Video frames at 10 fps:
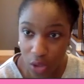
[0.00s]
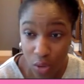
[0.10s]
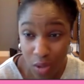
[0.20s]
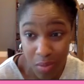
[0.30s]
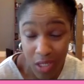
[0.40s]
You
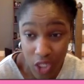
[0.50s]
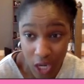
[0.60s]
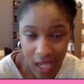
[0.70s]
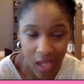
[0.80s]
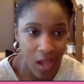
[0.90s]
can be
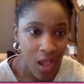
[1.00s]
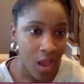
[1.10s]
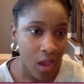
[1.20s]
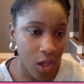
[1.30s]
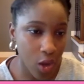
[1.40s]
checking
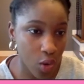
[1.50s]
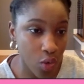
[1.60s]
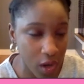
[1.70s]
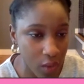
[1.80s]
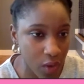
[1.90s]
your
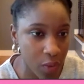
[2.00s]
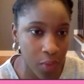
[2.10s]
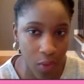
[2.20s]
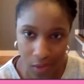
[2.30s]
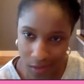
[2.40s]
credit
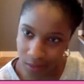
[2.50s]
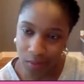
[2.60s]
report.